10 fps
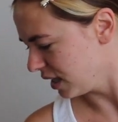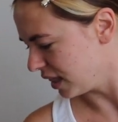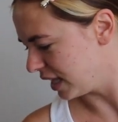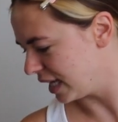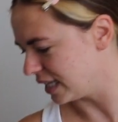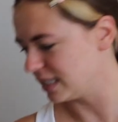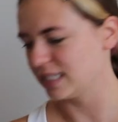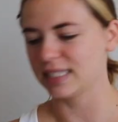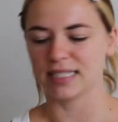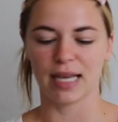
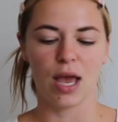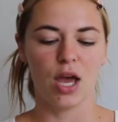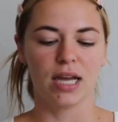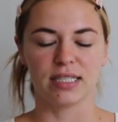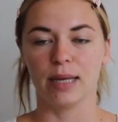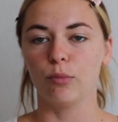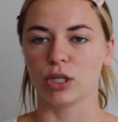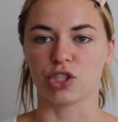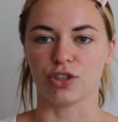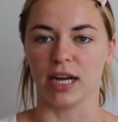this day
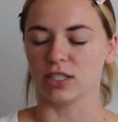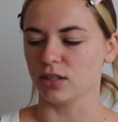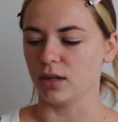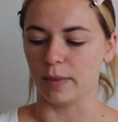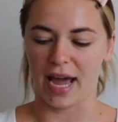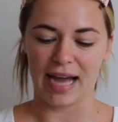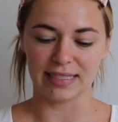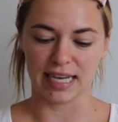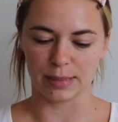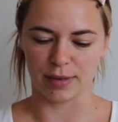moisturizer. Um, it
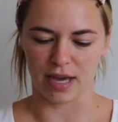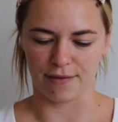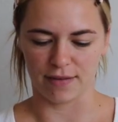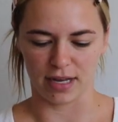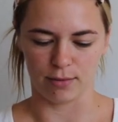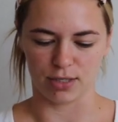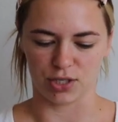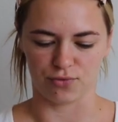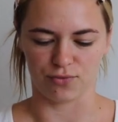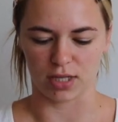has S P F in it, which
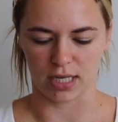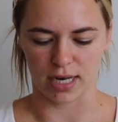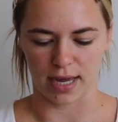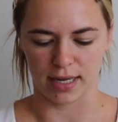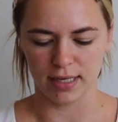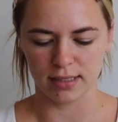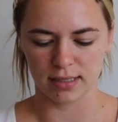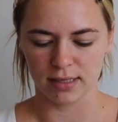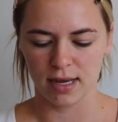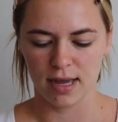is really
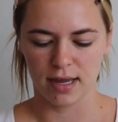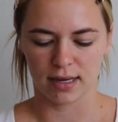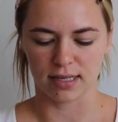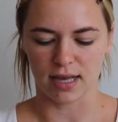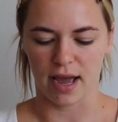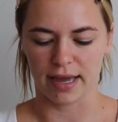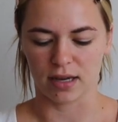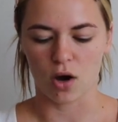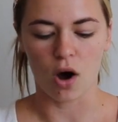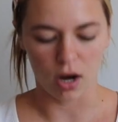nice because I
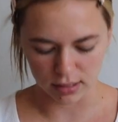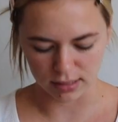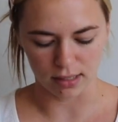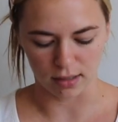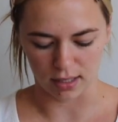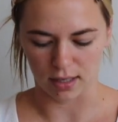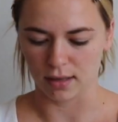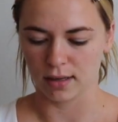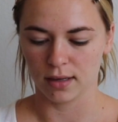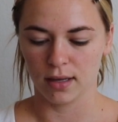
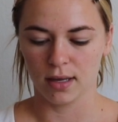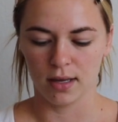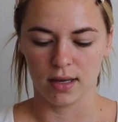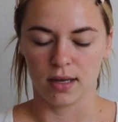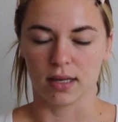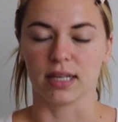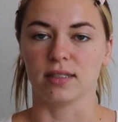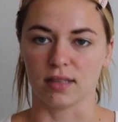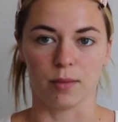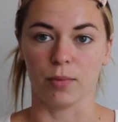constantly get
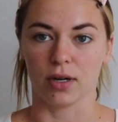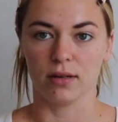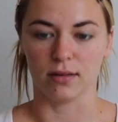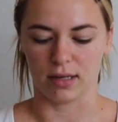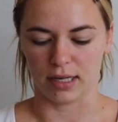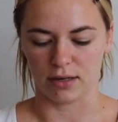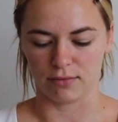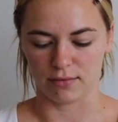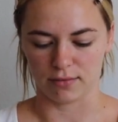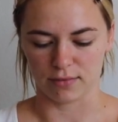sunburnt. I
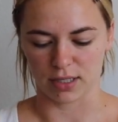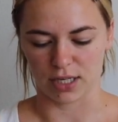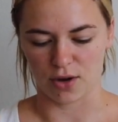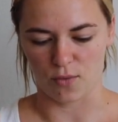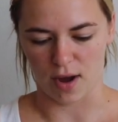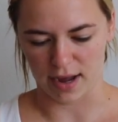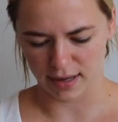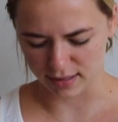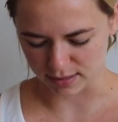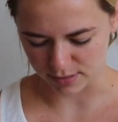don't really know
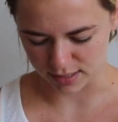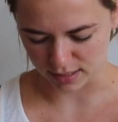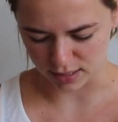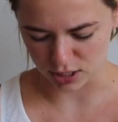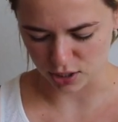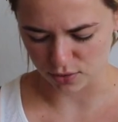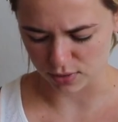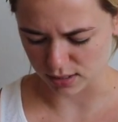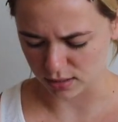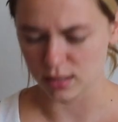why, because my skin
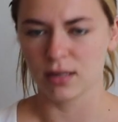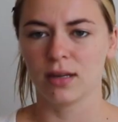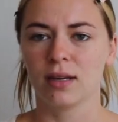tone is